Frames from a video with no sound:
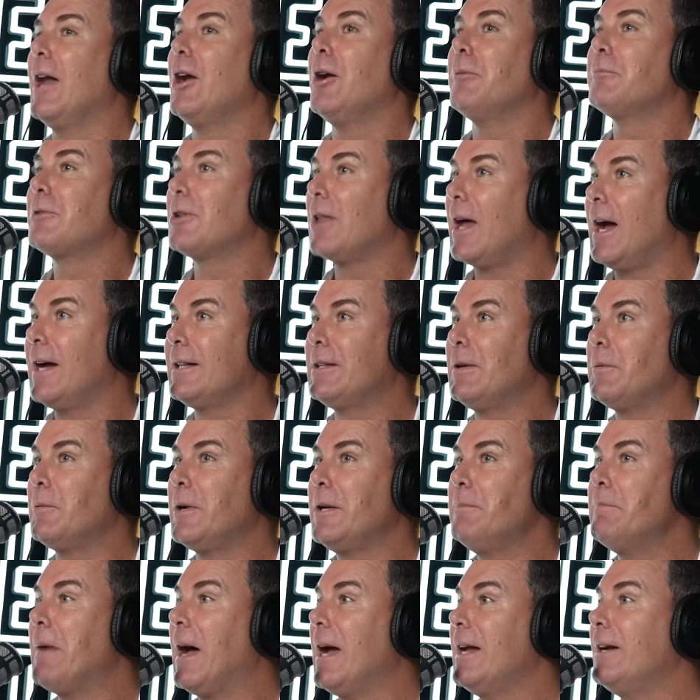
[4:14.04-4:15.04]
and I'm glad that
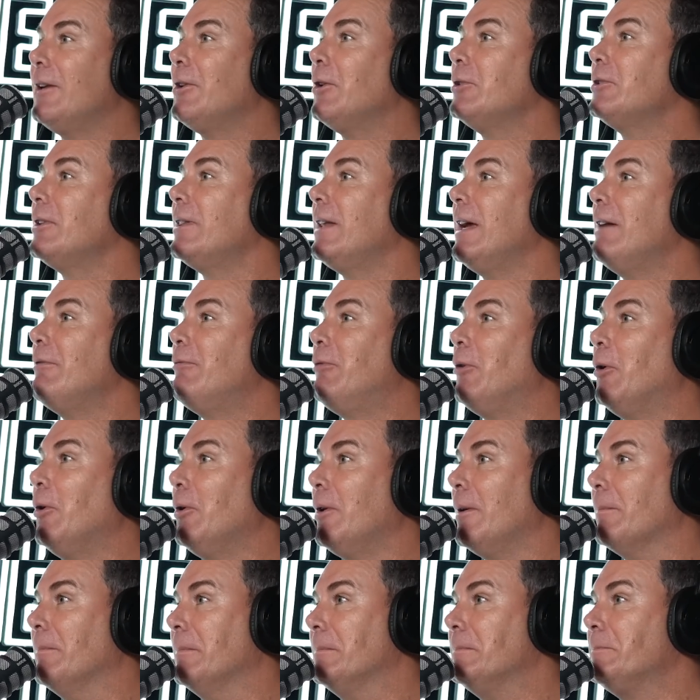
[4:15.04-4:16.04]
we made it onto their
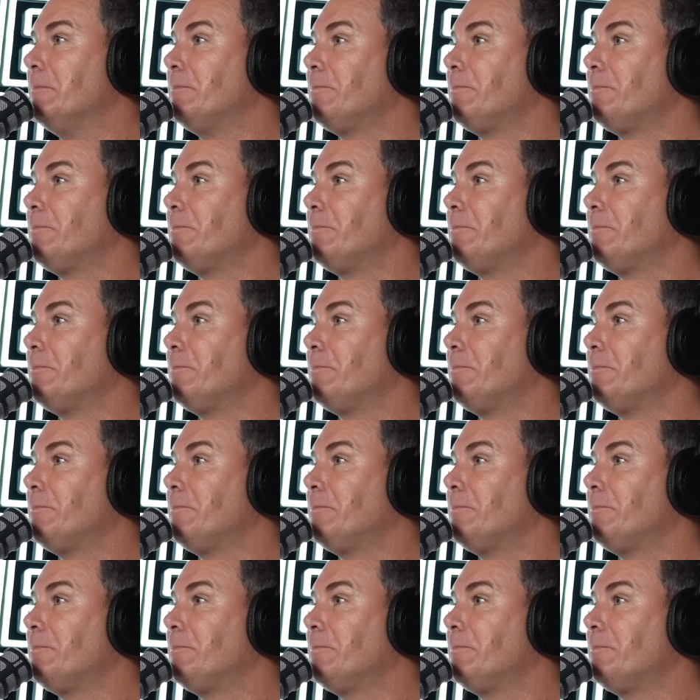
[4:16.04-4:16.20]
forum.